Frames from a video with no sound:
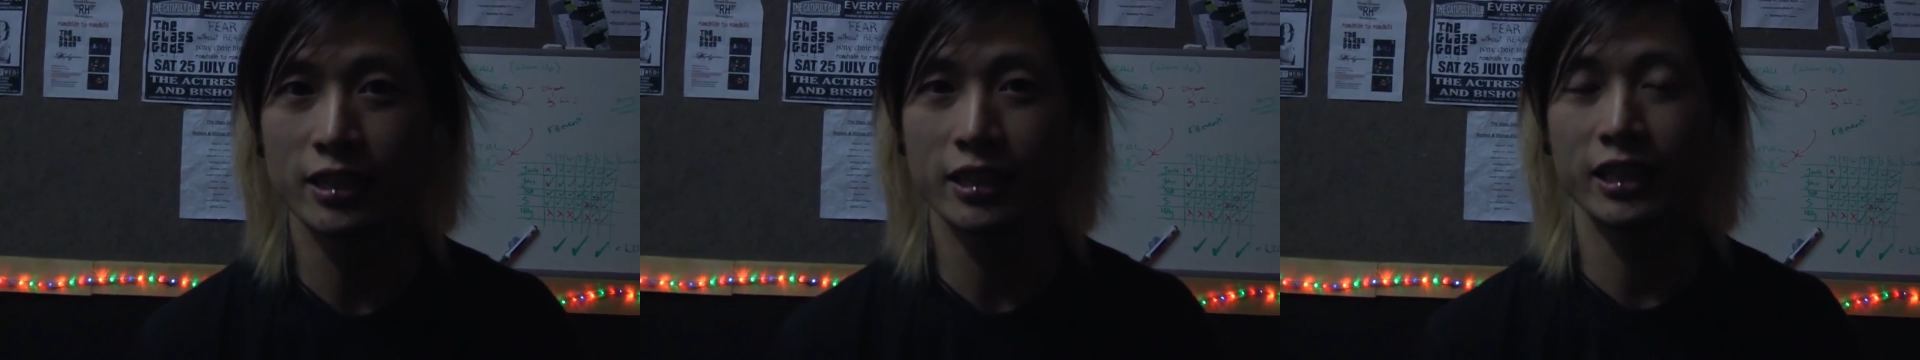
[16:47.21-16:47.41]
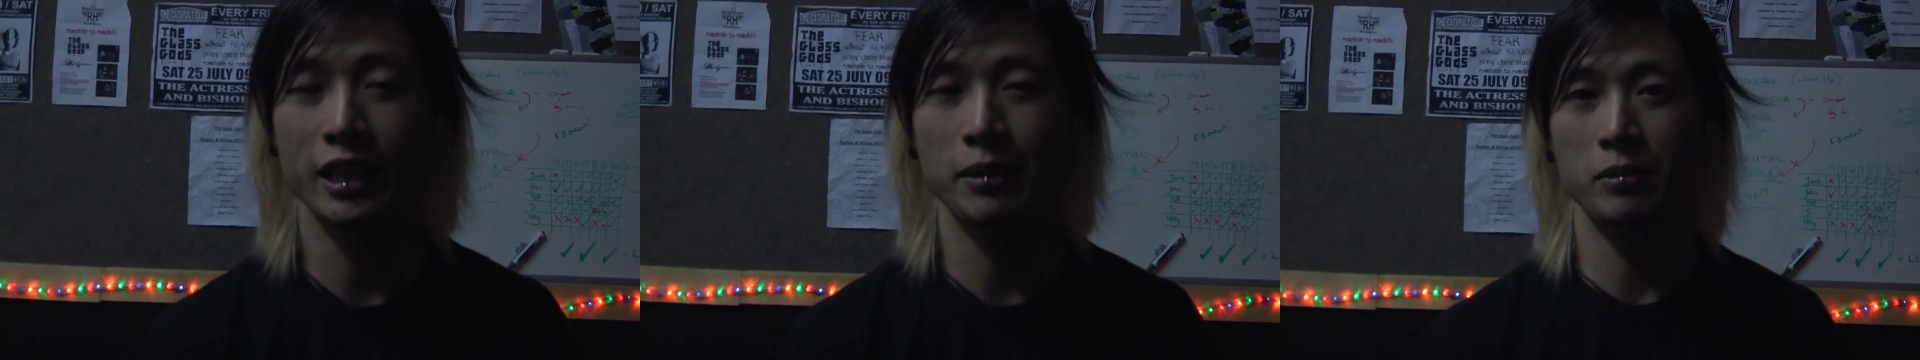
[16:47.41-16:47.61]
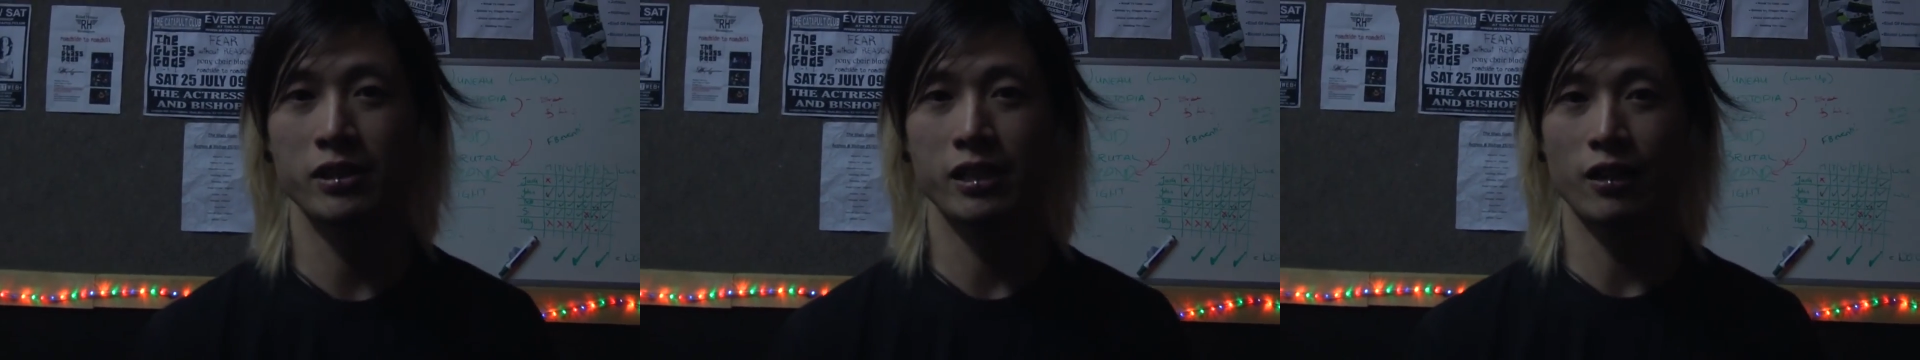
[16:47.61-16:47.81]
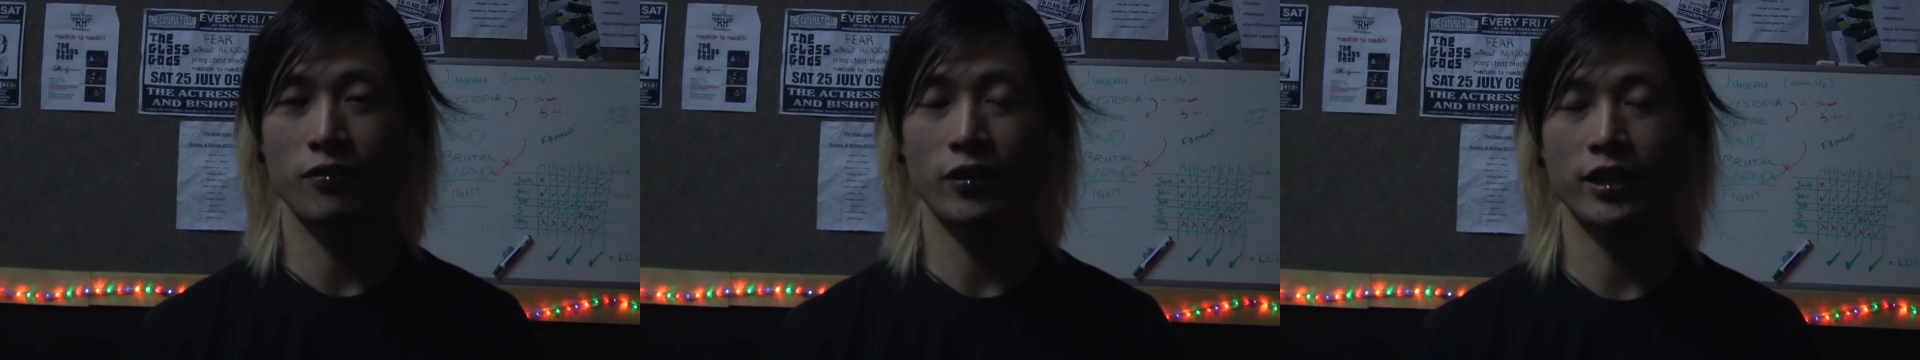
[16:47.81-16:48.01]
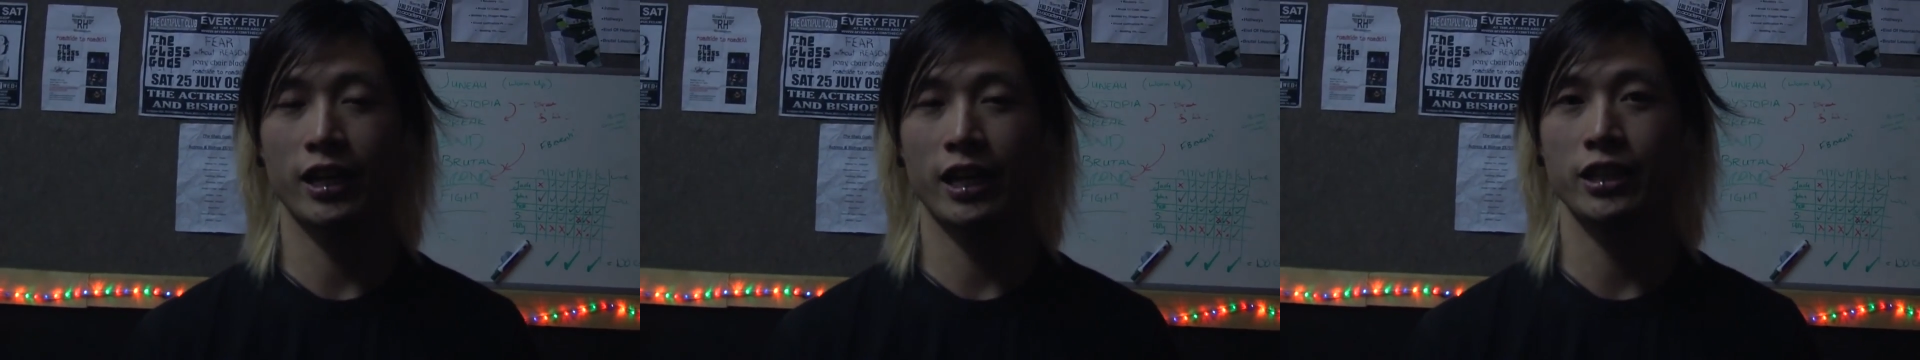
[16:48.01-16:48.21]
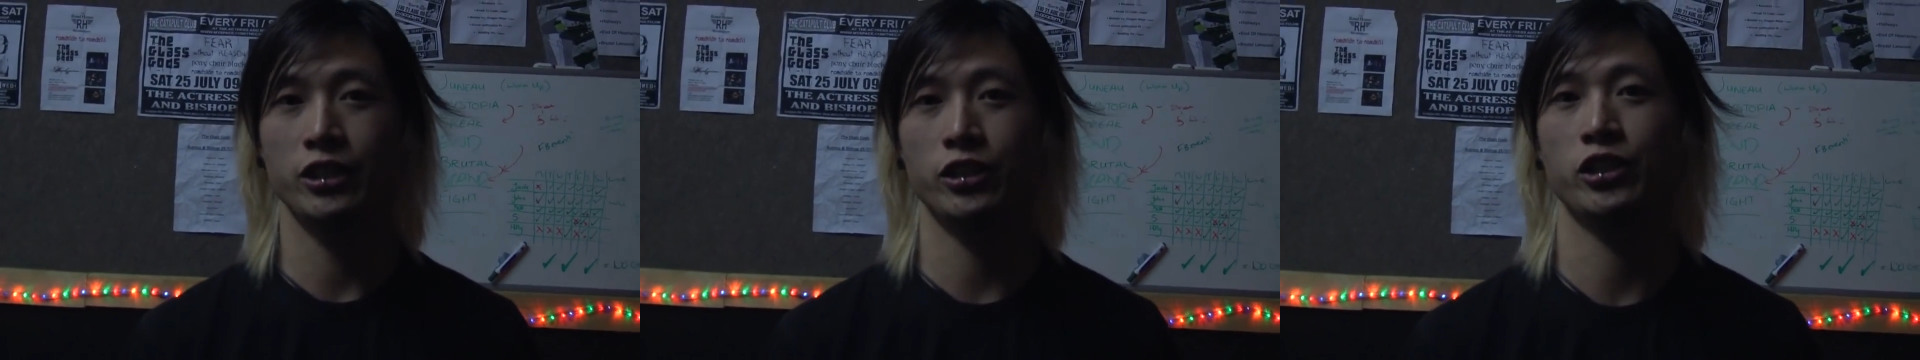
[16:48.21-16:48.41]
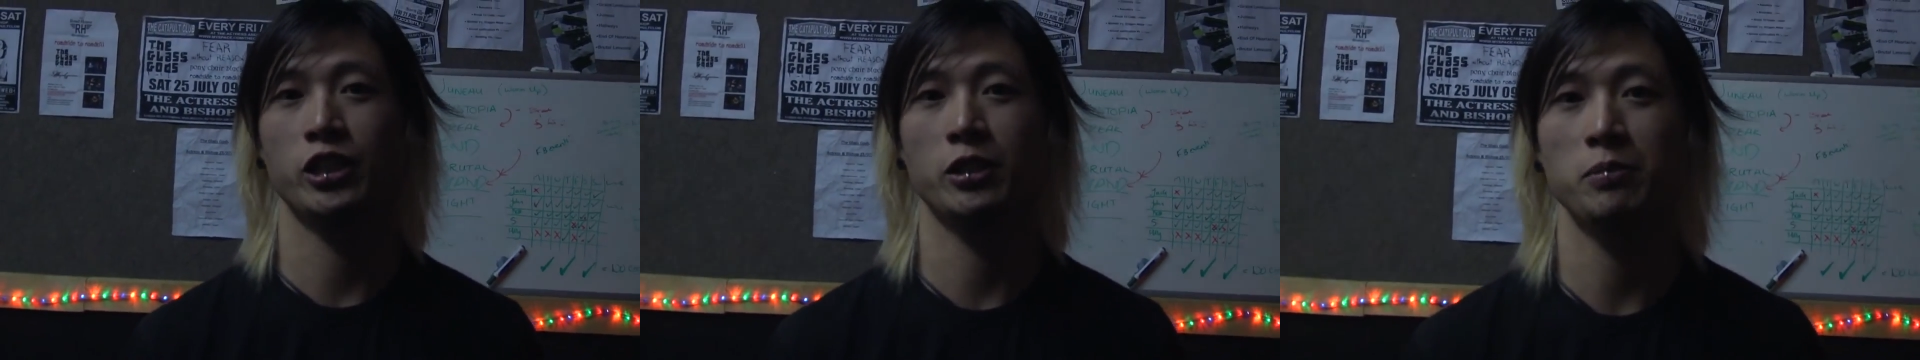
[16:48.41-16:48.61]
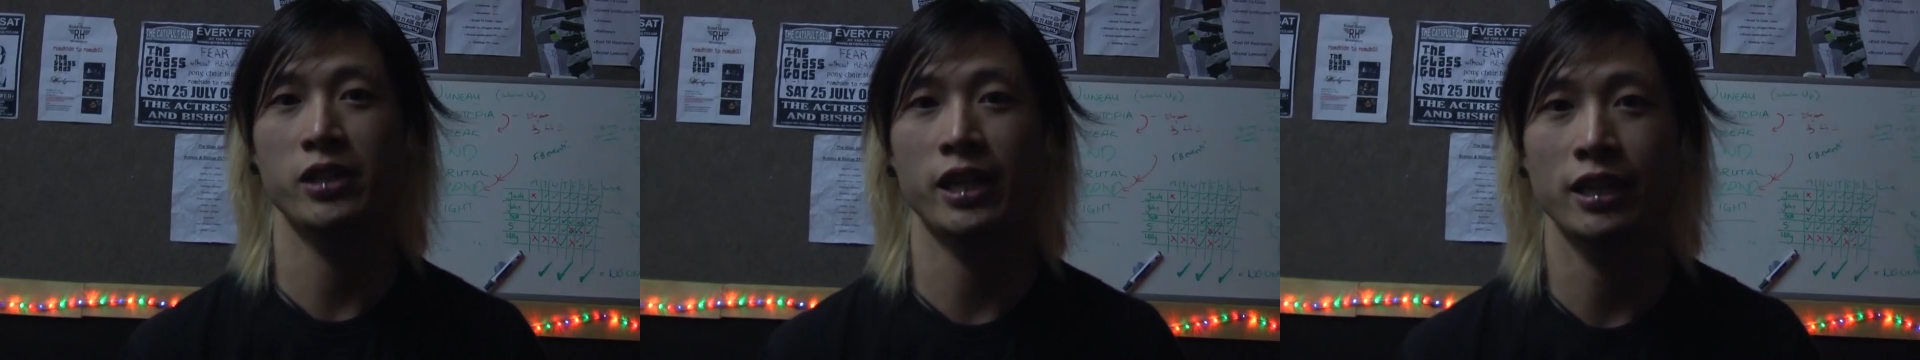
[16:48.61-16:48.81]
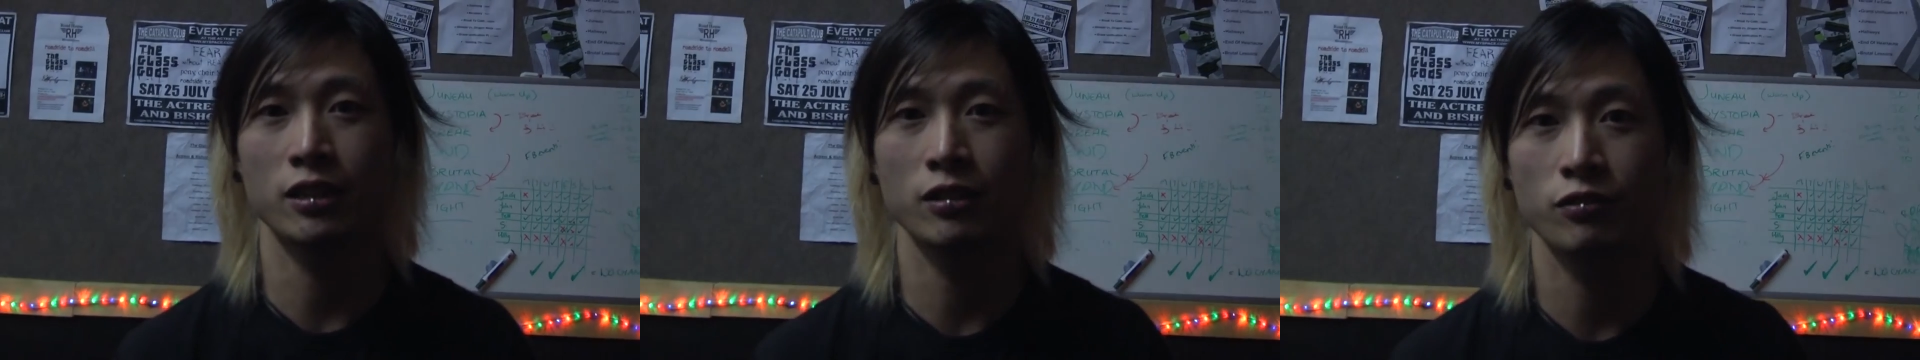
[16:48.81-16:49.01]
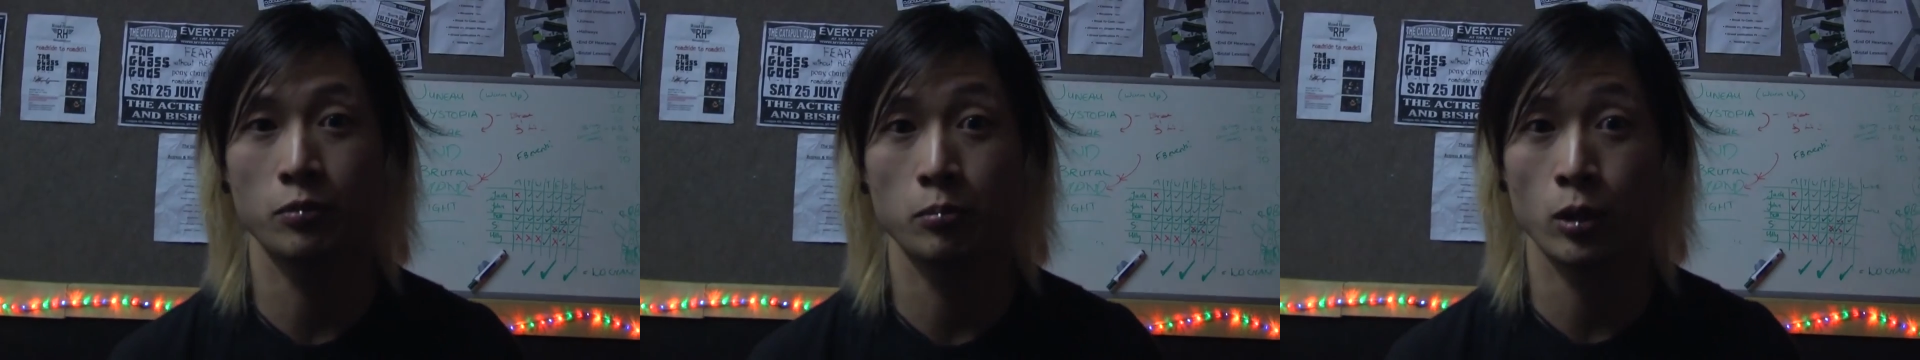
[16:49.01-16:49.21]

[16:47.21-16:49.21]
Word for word: Keep yourself on our YouTube channel for